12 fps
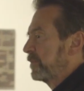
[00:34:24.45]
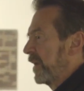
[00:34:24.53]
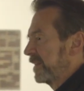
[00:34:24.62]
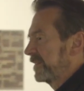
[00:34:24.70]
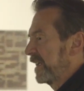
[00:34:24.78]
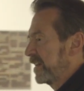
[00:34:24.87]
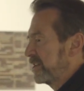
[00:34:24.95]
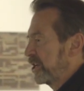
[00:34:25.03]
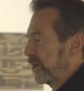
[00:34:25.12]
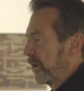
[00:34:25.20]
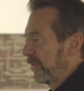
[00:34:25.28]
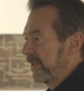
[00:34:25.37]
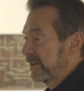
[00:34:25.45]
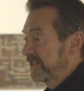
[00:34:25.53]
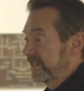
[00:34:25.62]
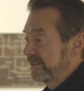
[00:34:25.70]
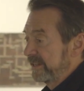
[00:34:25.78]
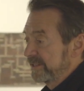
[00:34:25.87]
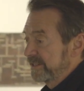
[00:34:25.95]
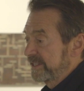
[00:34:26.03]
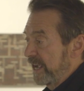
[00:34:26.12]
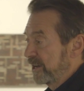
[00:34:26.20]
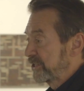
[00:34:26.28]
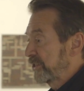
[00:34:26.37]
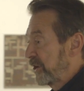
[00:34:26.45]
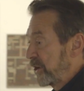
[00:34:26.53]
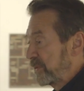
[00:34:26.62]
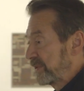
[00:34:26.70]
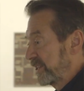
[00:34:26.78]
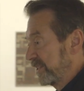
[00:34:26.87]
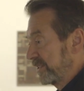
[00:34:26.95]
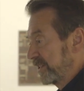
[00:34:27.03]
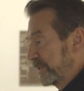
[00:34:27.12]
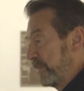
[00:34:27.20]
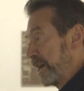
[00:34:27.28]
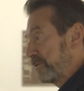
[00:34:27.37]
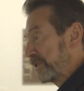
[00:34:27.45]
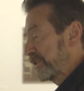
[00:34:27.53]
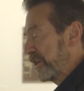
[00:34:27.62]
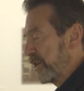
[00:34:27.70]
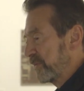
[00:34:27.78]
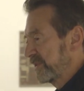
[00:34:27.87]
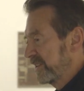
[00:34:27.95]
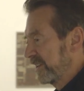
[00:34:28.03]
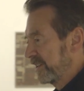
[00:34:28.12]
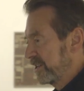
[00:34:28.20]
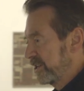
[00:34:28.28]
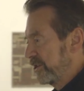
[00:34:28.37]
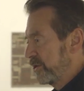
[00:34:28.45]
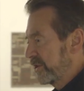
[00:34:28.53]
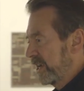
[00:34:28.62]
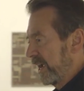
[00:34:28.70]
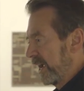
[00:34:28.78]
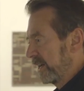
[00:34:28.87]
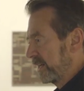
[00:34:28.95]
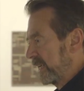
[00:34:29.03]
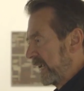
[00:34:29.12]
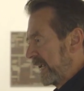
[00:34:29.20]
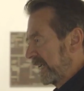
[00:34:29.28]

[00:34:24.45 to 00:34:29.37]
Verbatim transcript: But then, you know, there's, there's telescopes and there's microscopes, and you can